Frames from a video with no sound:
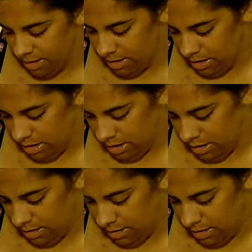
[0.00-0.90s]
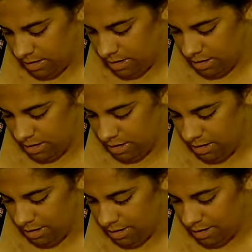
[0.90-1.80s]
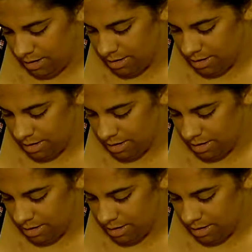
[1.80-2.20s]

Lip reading: Nothing is said.